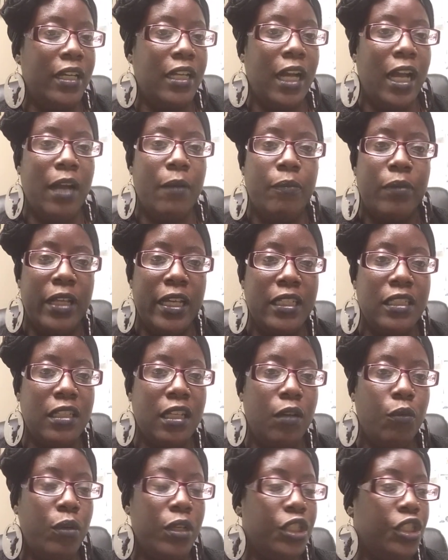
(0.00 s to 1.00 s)
God
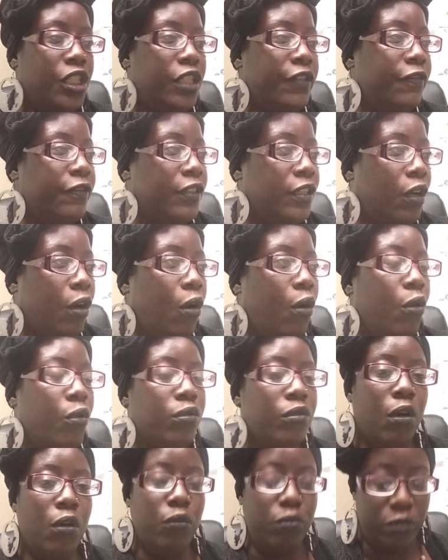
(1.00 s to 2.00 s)
blessed her with. She finna,
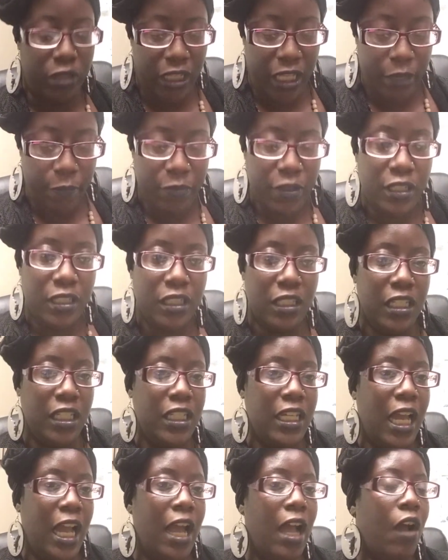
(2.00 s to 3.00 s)
oh, let me
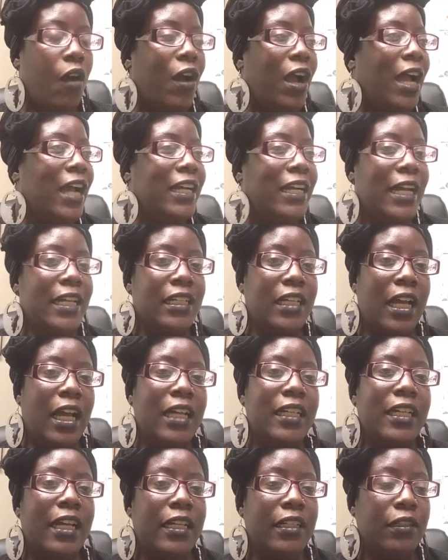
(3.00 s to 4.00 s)
see how I
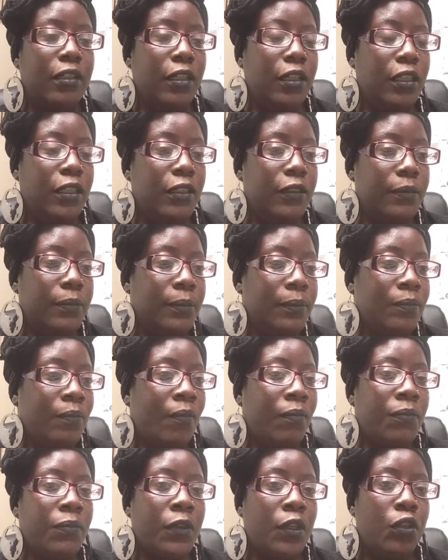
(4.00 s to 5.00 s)
gotta
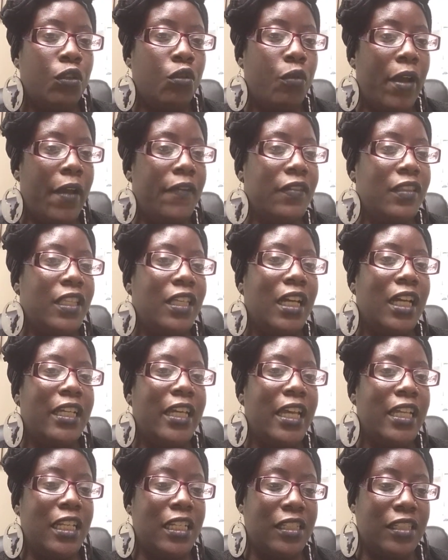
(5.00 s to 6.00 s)
do everything I
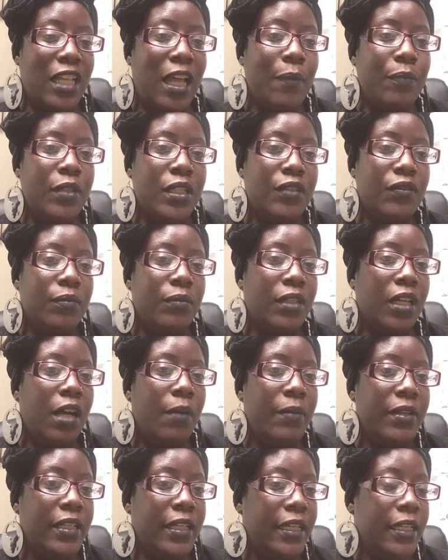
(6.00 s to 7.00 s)
can to stop this from
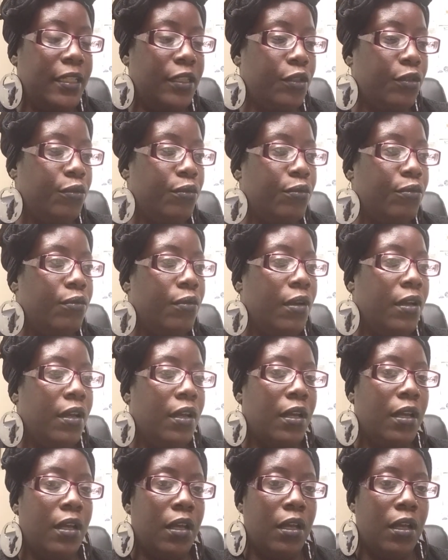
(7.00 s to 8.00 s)
coming into
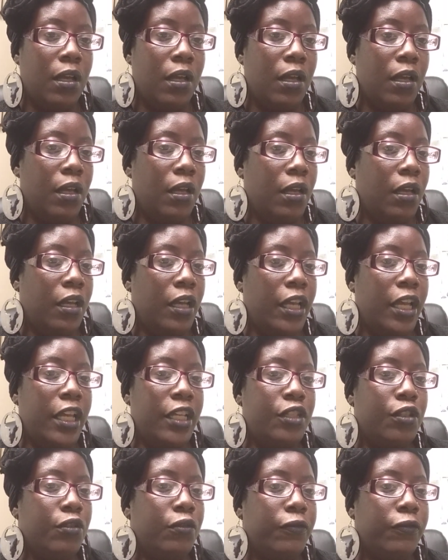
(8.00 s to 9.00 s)

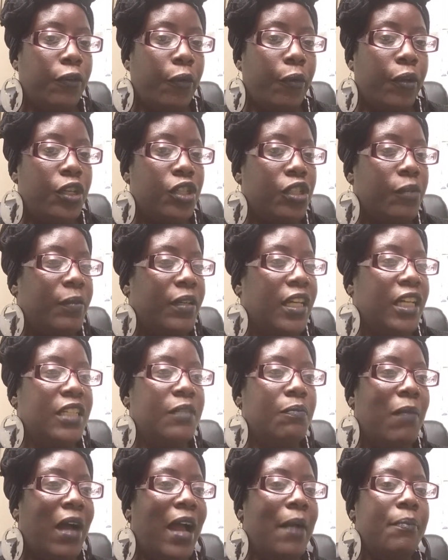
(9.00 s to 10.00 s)
fruition,
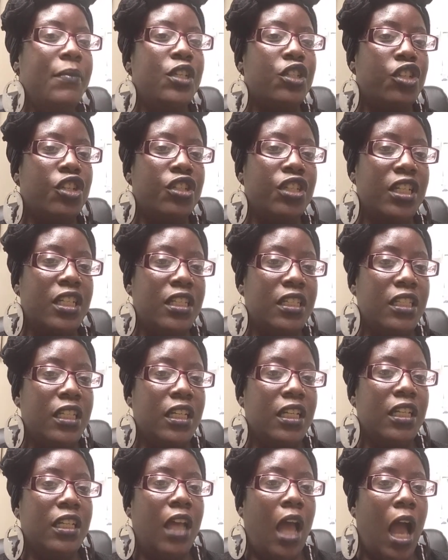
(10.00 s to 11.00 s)
because my mission is
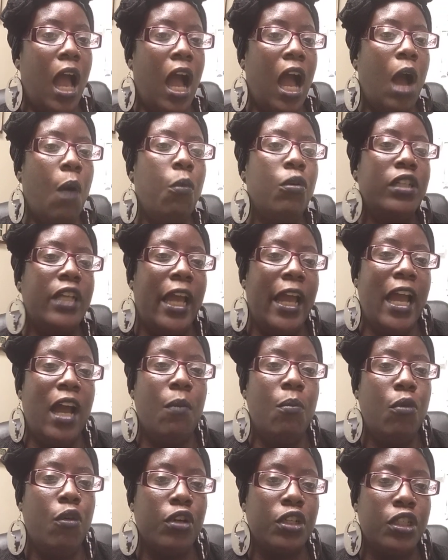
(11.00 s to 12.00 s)
I want to
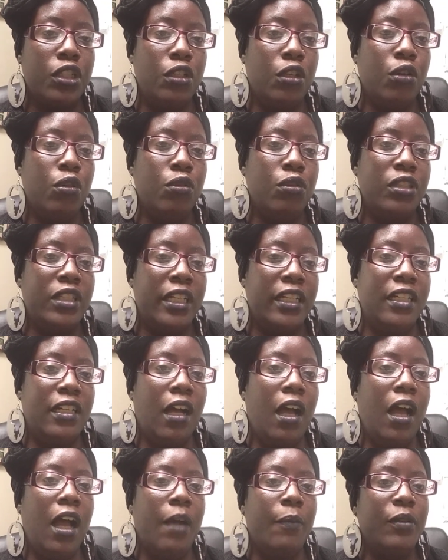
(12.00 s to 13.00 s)
have more souls than
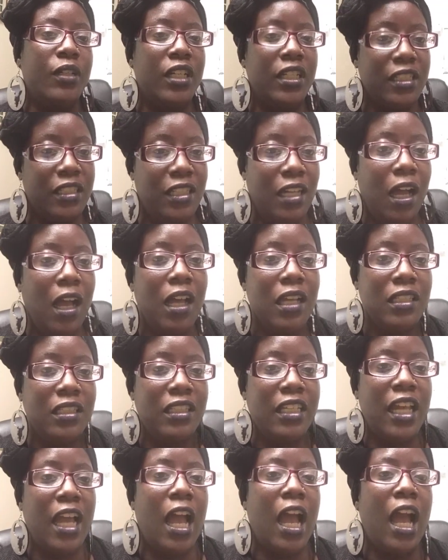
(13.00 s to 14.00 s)
God, because God
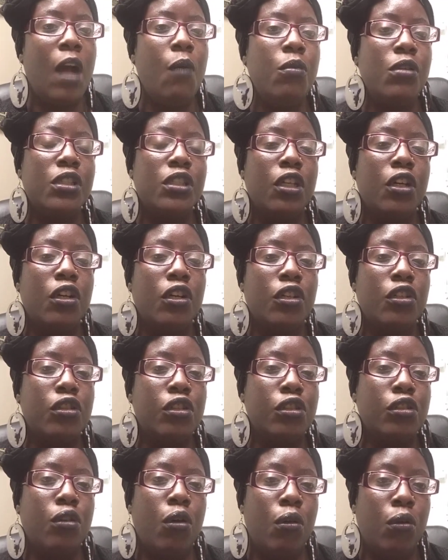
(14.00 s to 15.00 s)
said I would turn
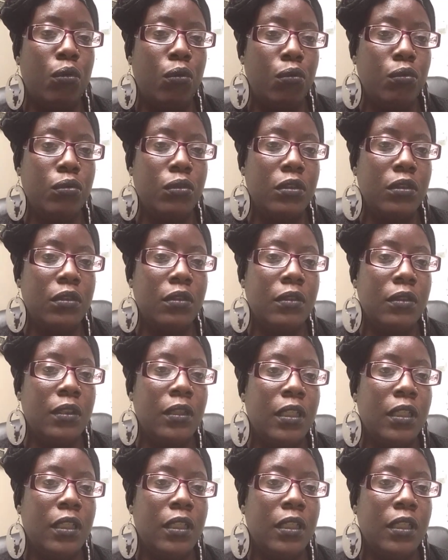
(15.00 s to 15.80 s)
souls